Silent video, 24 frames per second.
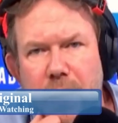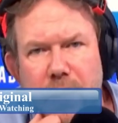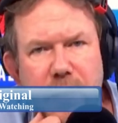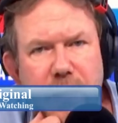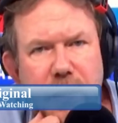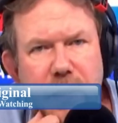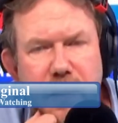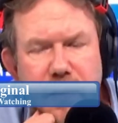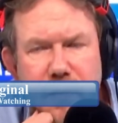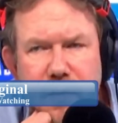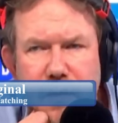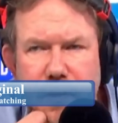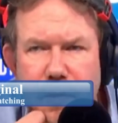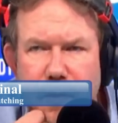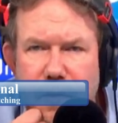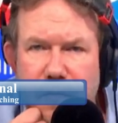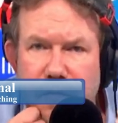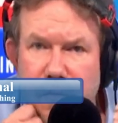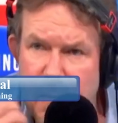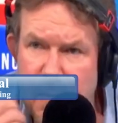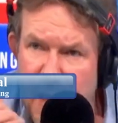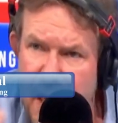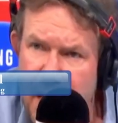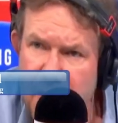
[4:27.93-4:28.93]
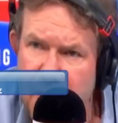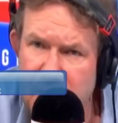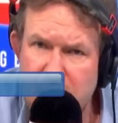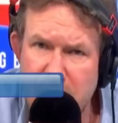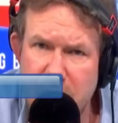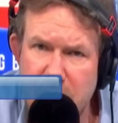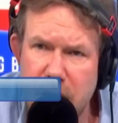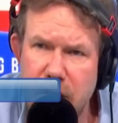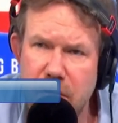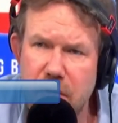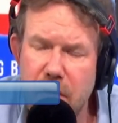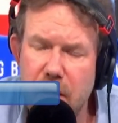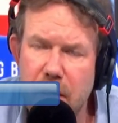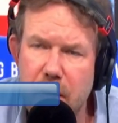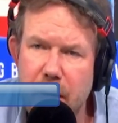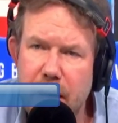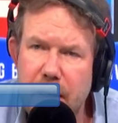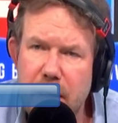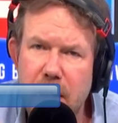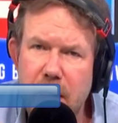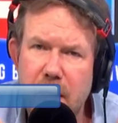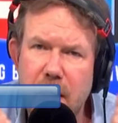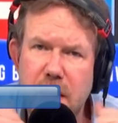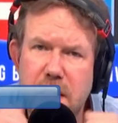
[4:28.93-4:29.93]
You can either do it from the outside, trying to
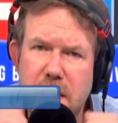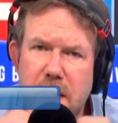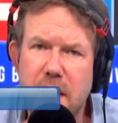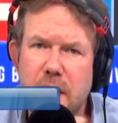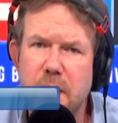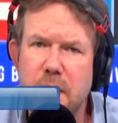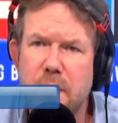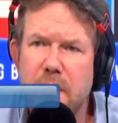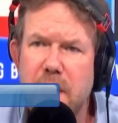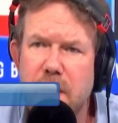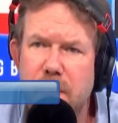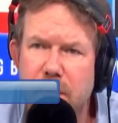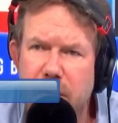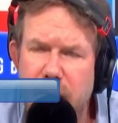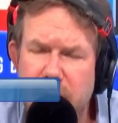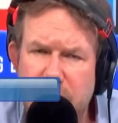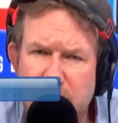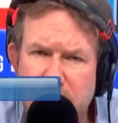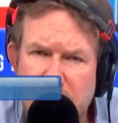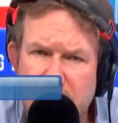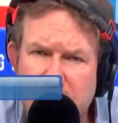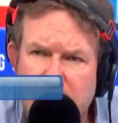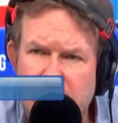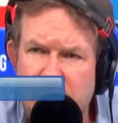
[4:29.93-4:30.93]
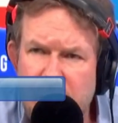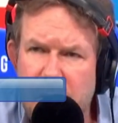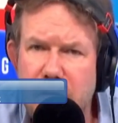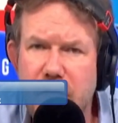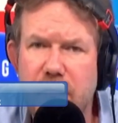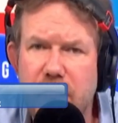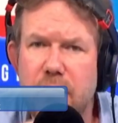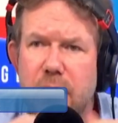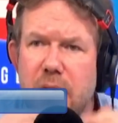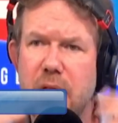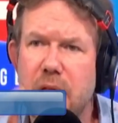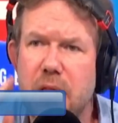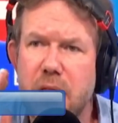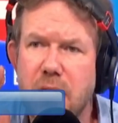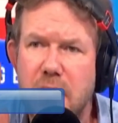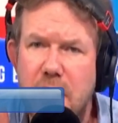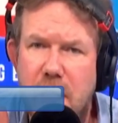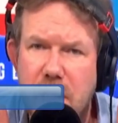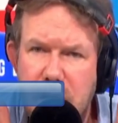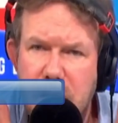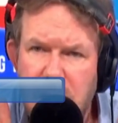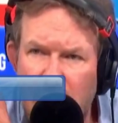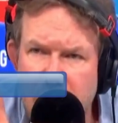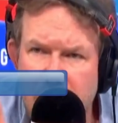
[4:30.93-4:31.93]
analyse other people, or you can do it from the
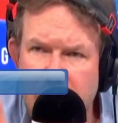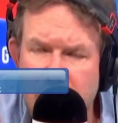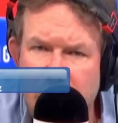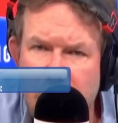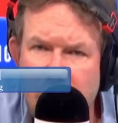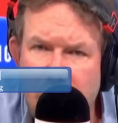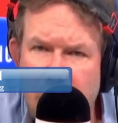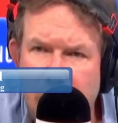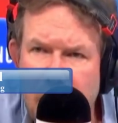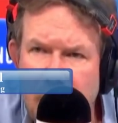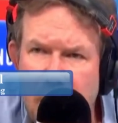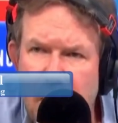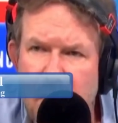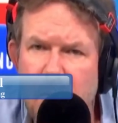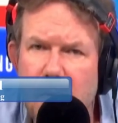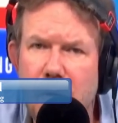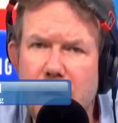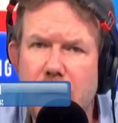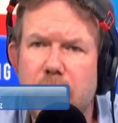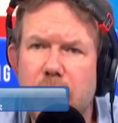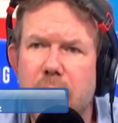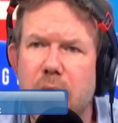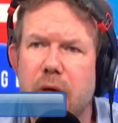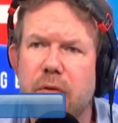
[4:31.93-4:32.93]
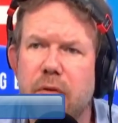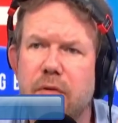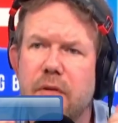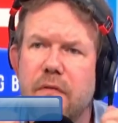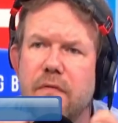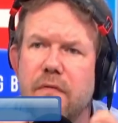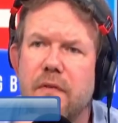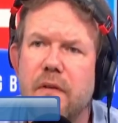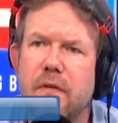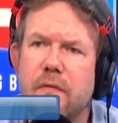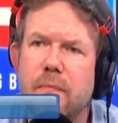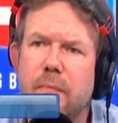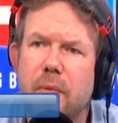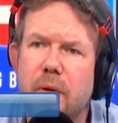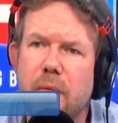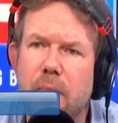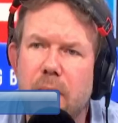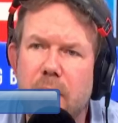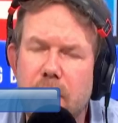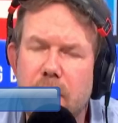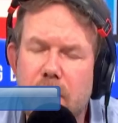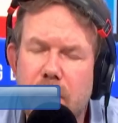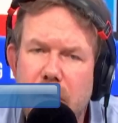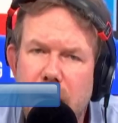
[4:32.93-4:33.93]
inside, telling me why you are part of this
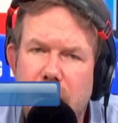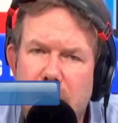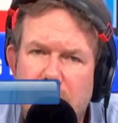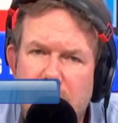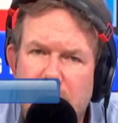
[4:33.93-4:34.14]
problem.